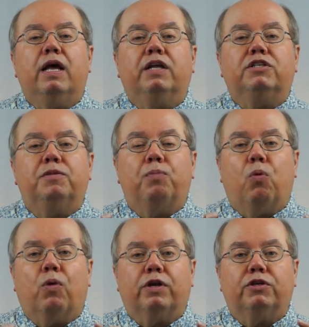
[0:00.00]
it's
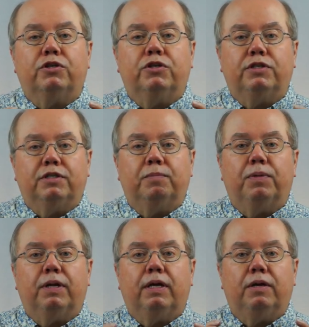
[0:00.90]
important to
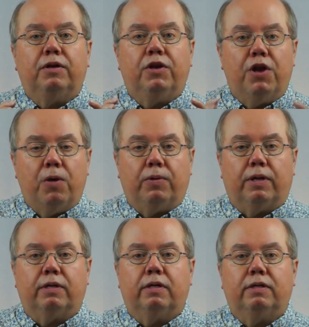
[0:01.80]
simply note
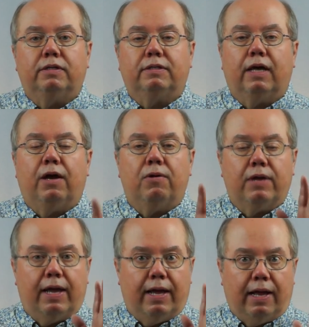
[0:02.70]
it, to say,
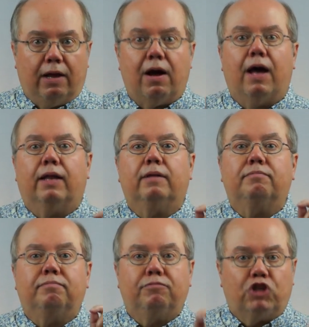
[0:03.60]
okay, I got
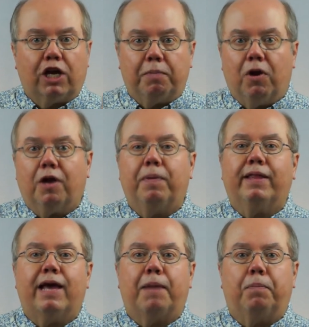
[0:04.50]
it, check mark
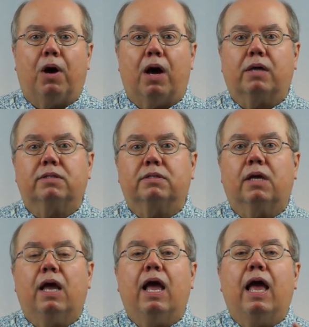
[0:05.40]
by that box.